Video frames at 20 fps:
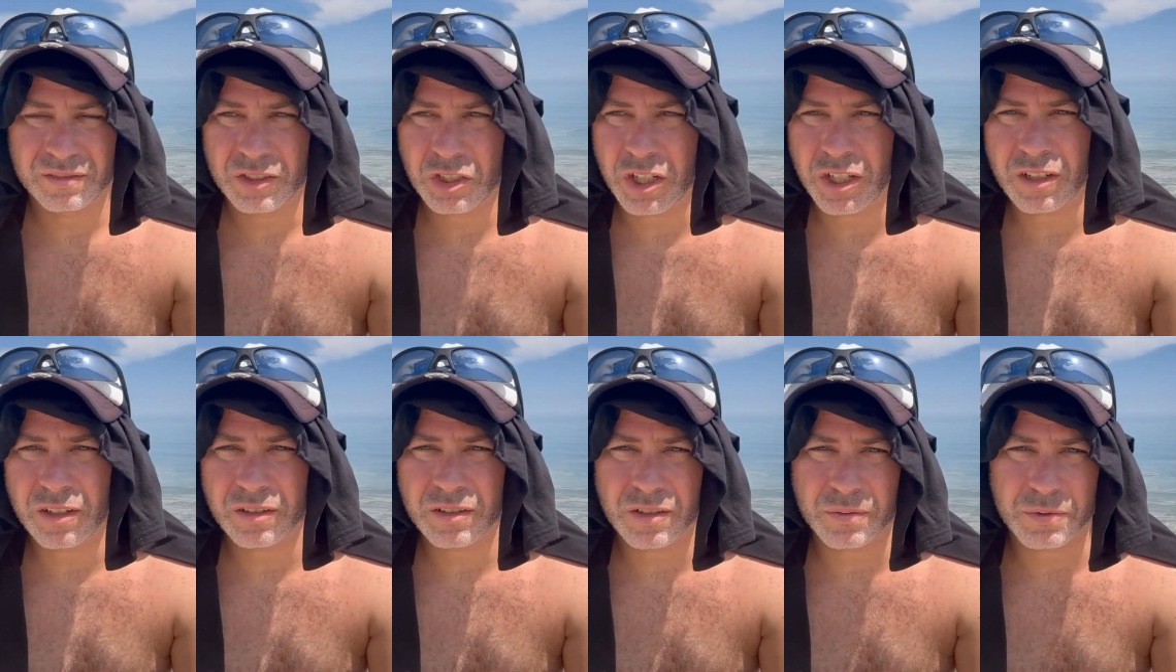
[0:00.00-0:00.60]

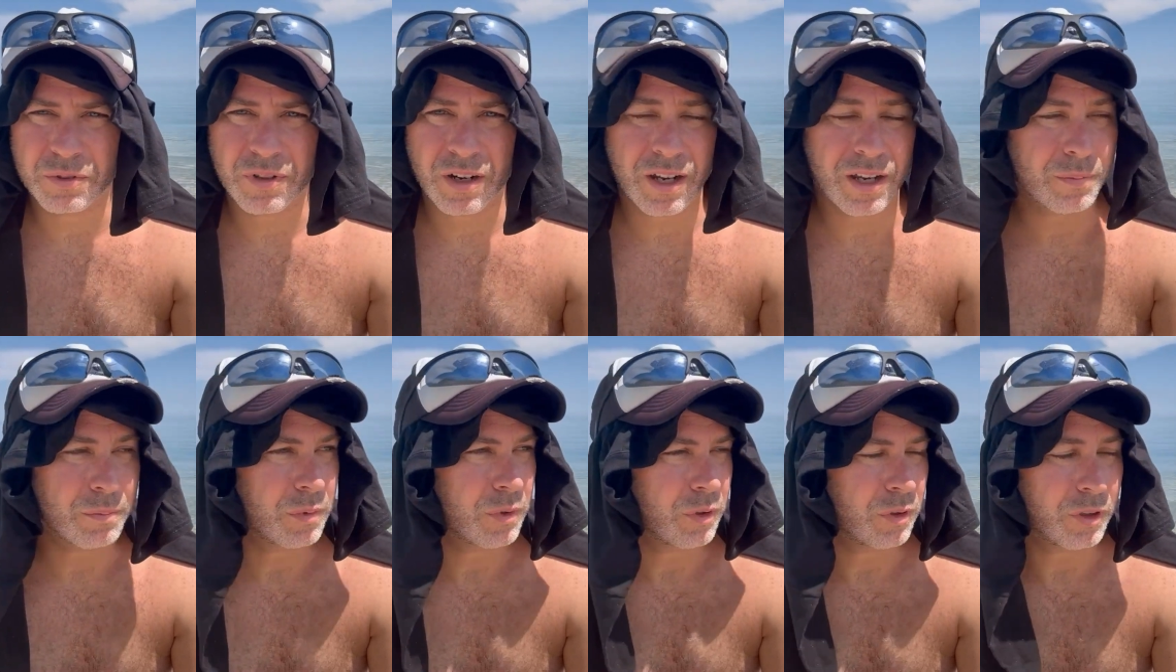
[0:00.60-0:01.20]
share,
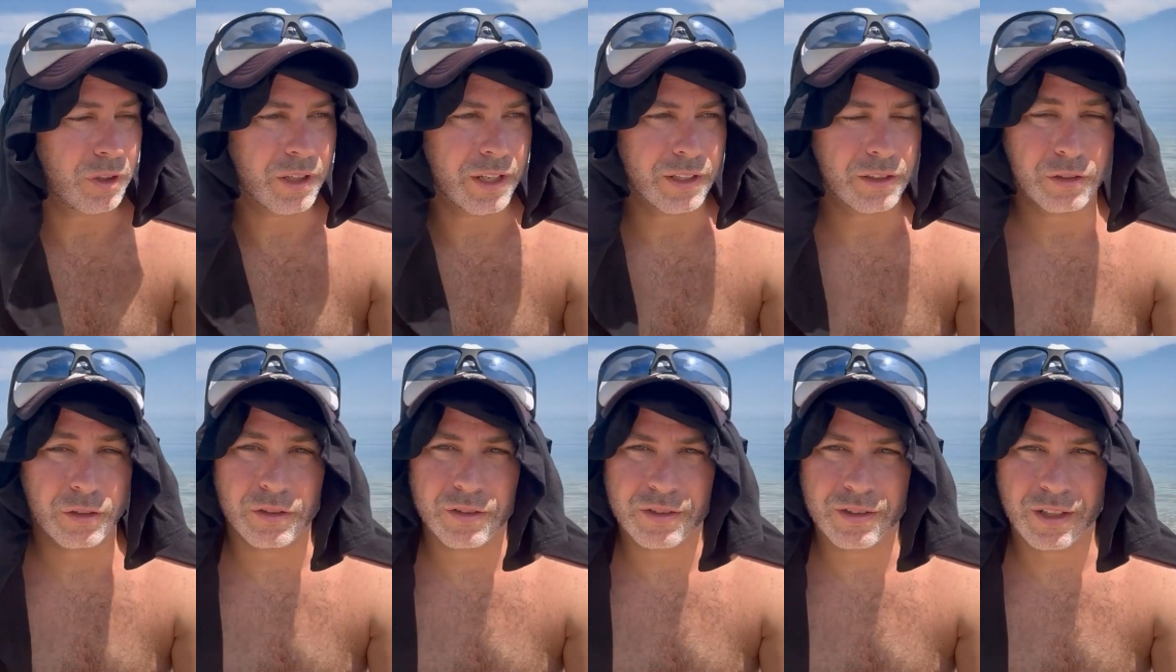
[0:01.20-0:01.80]
subscribe, all that
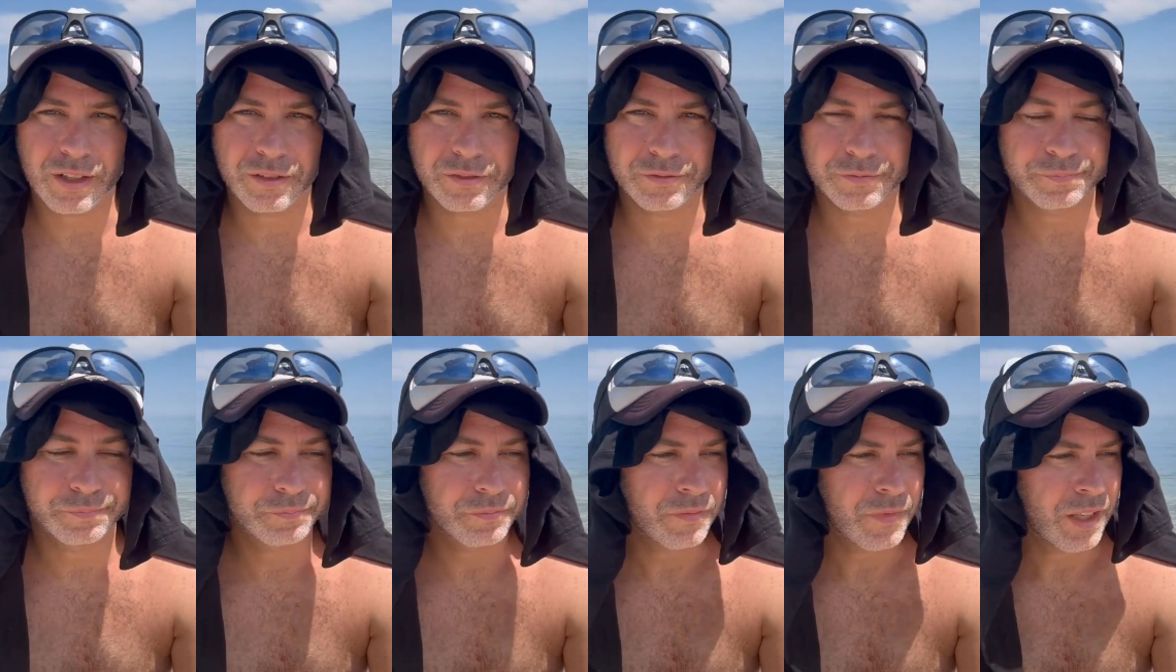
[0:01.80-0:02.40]
good stuff.
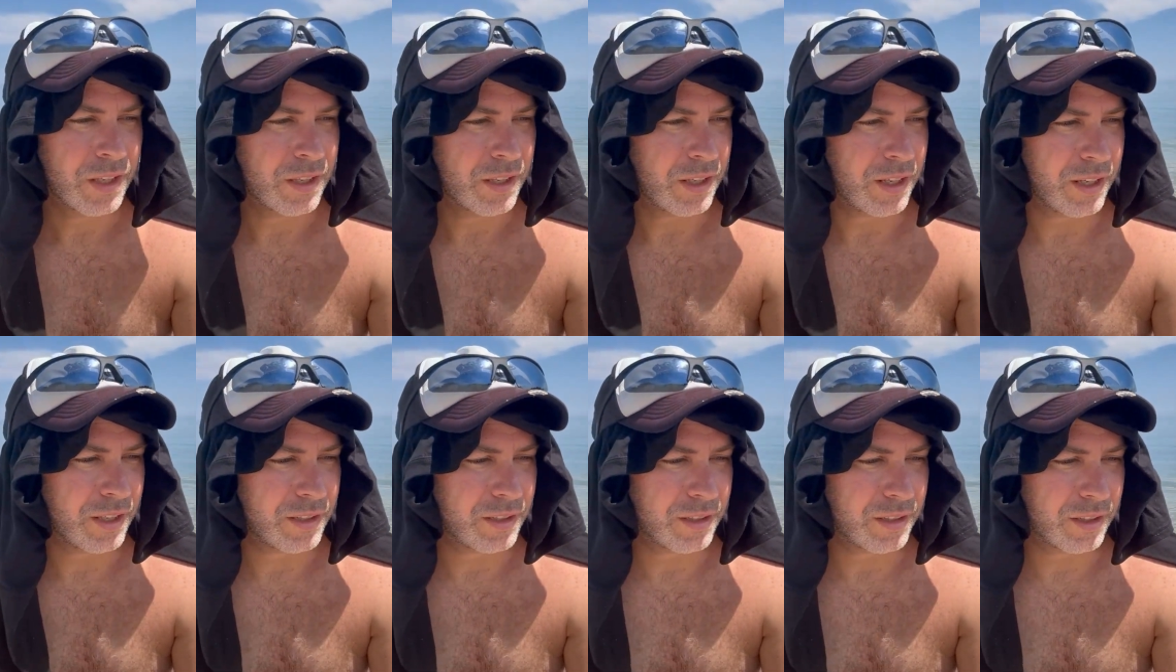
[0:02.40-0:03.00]

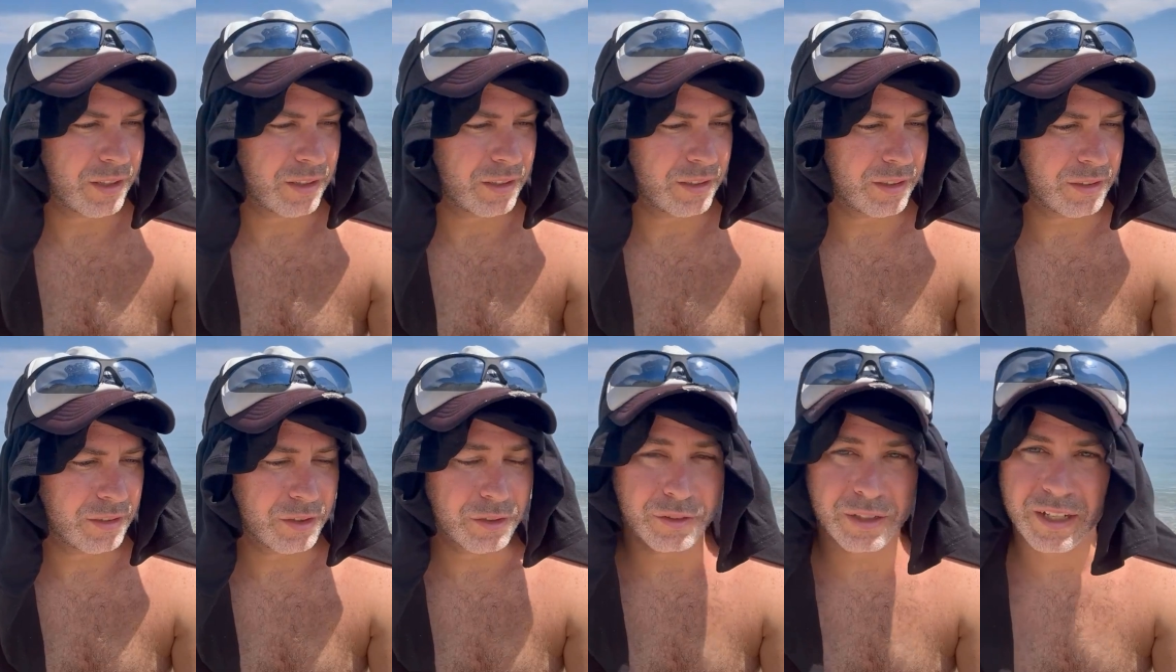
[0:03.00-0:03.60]
And
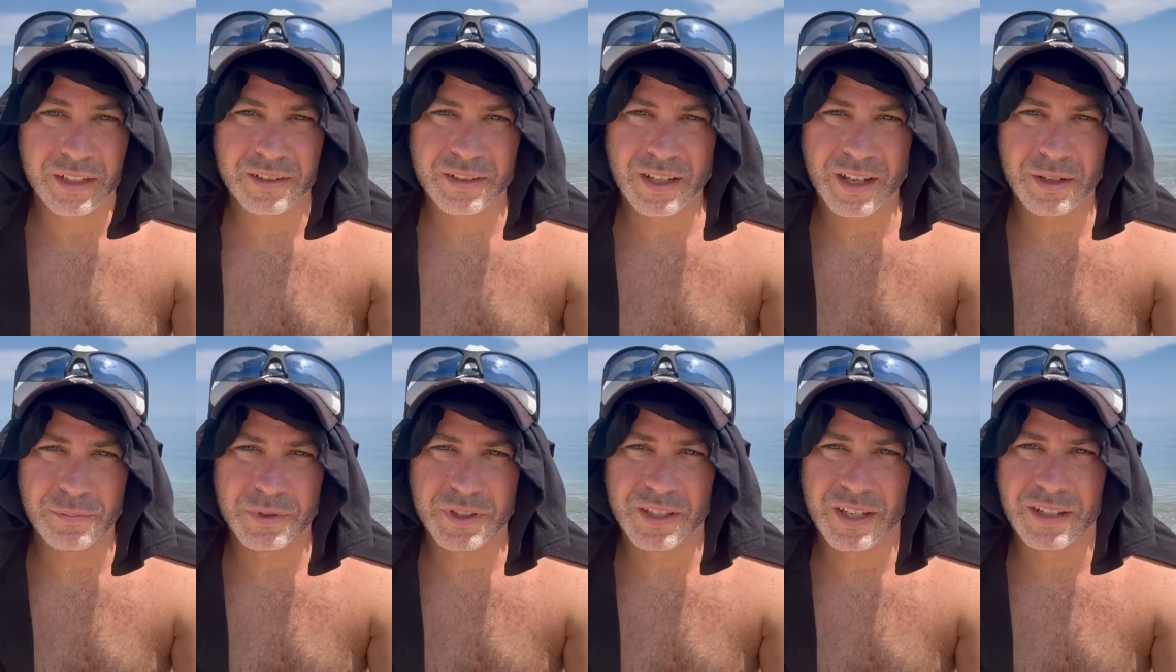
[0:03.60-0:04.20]
until next
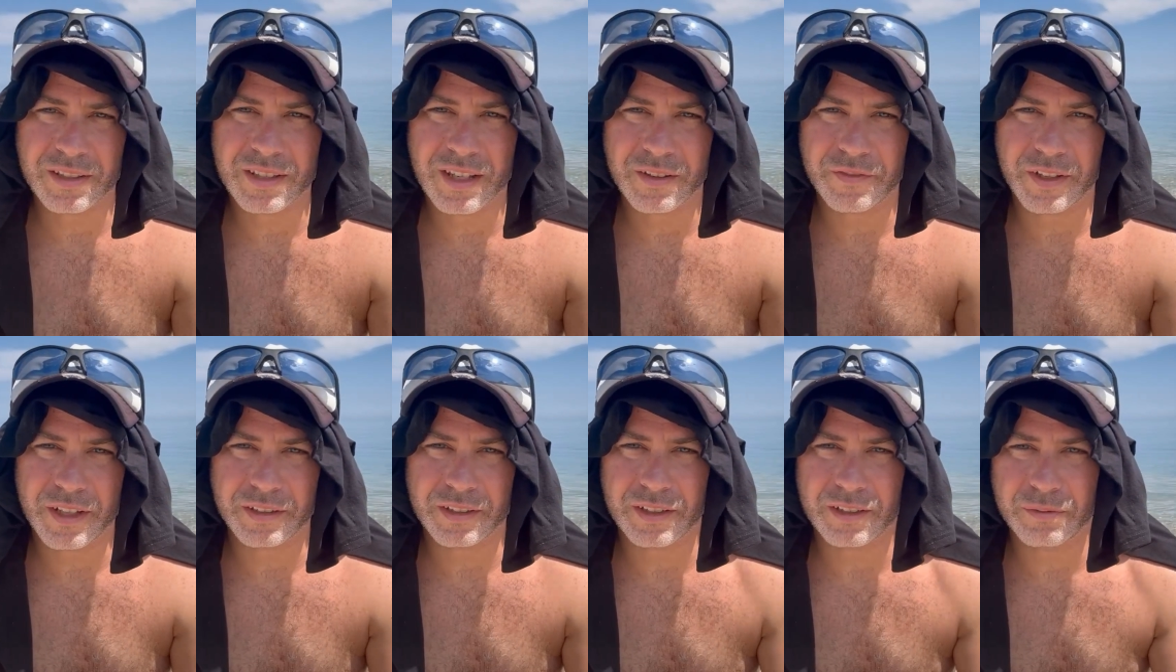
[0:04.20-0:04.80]
time, stay safe
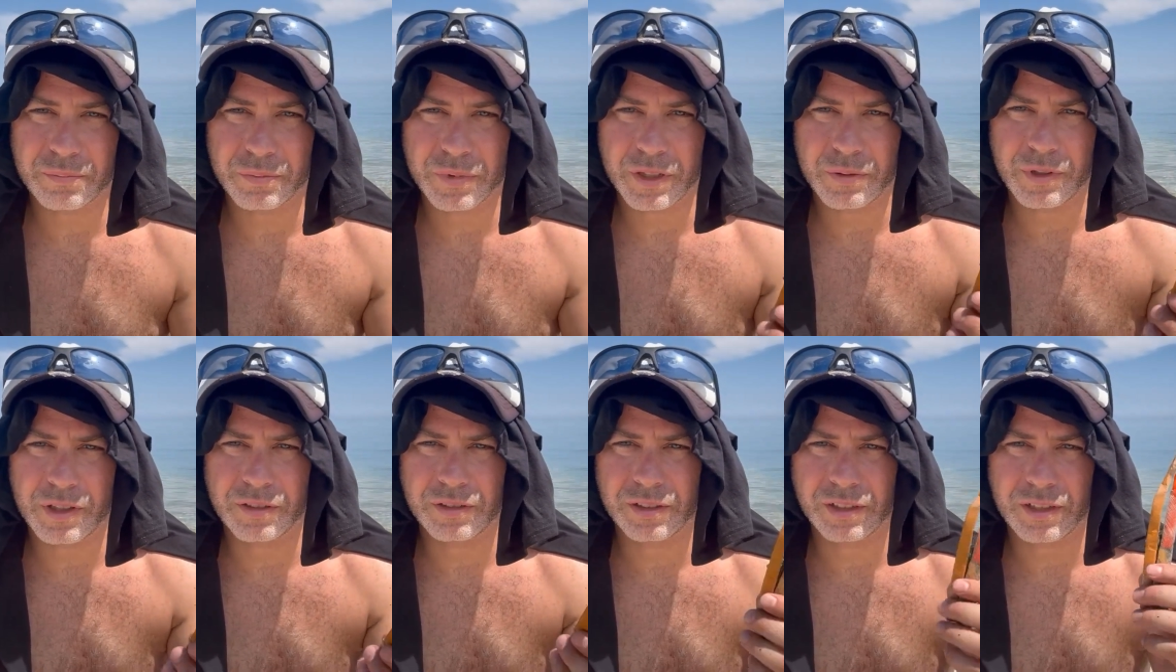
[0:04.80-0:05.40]
out there, be
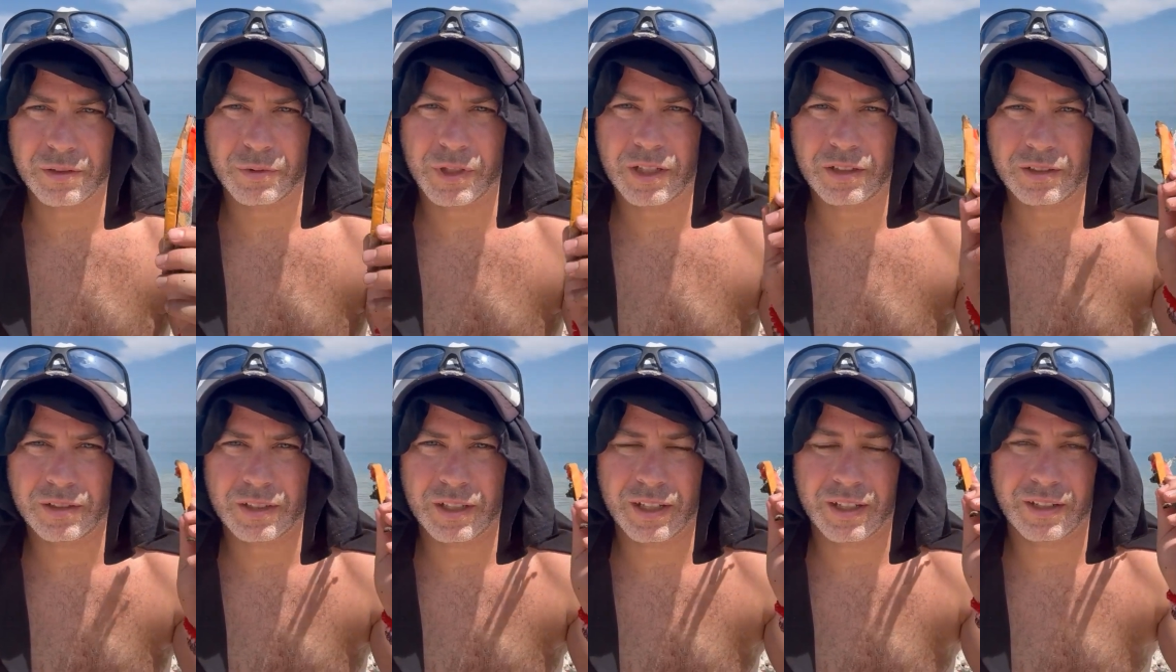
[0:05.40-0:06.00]
well, clean
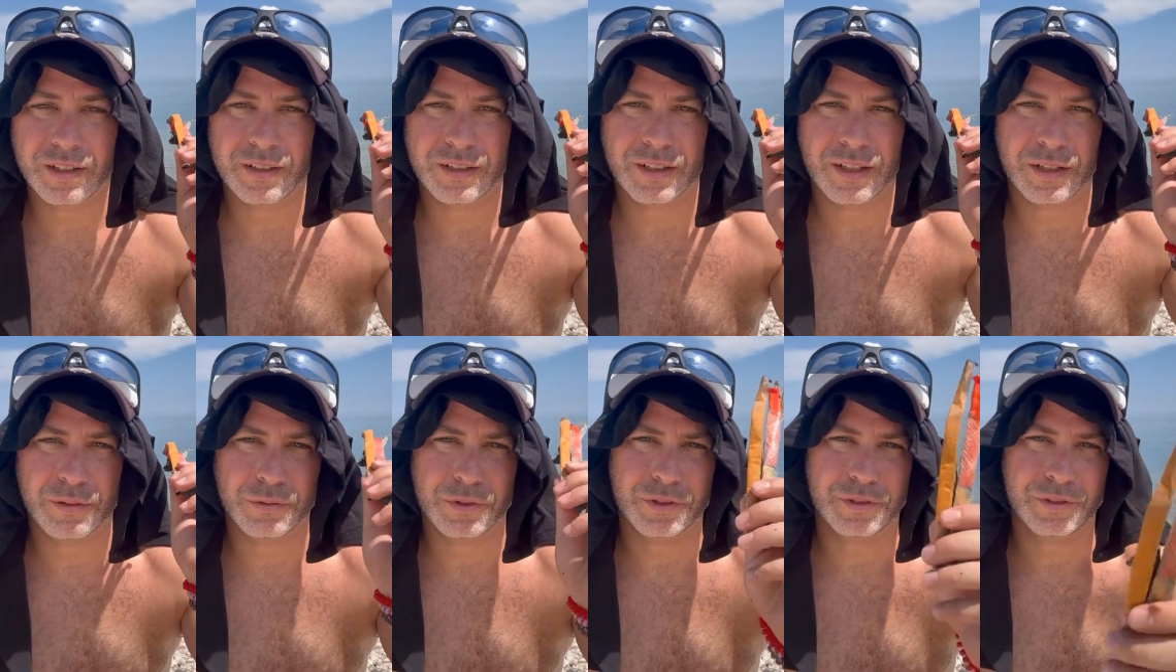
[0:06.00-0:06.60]
well, and
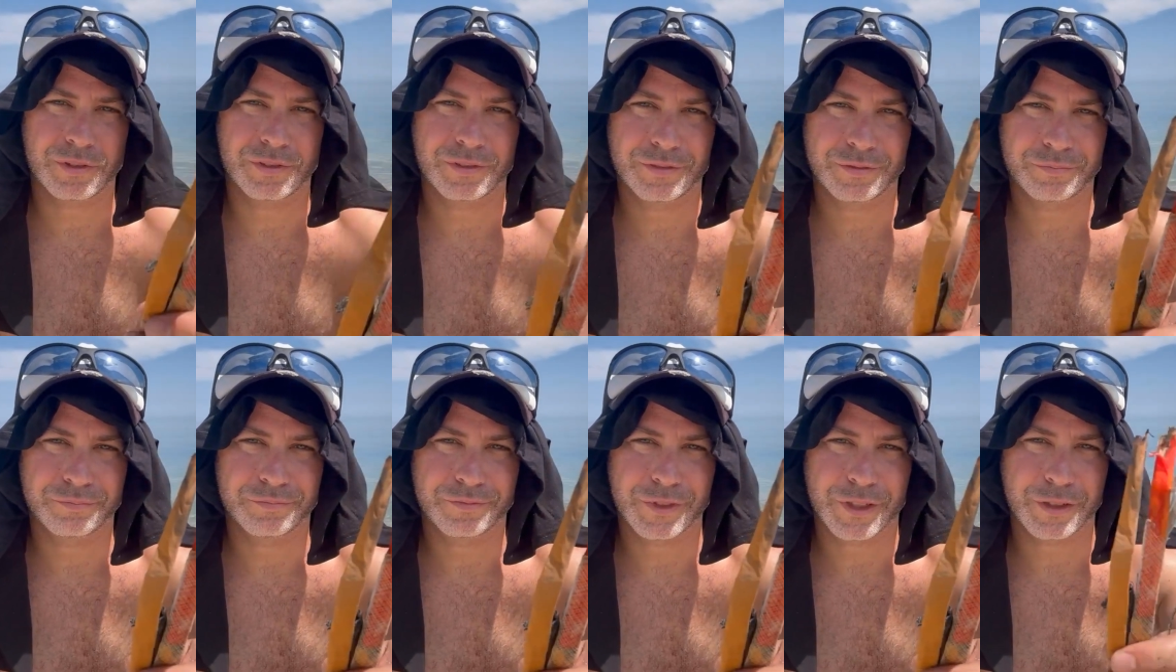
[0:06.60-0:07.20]
I will
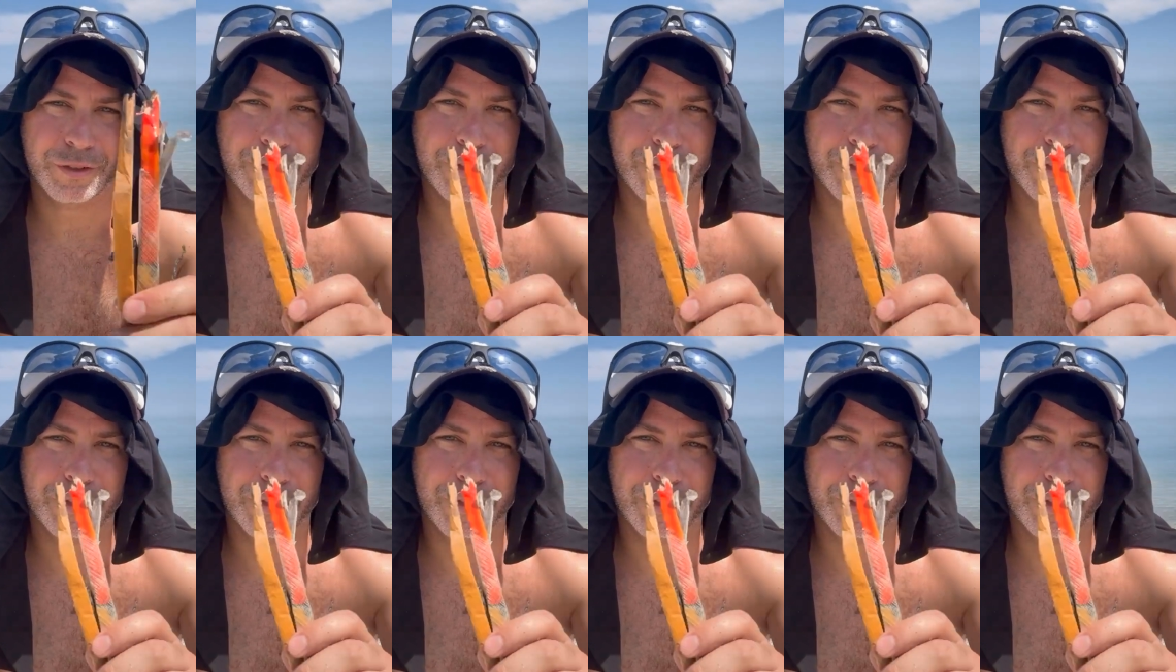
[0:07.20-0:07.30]
see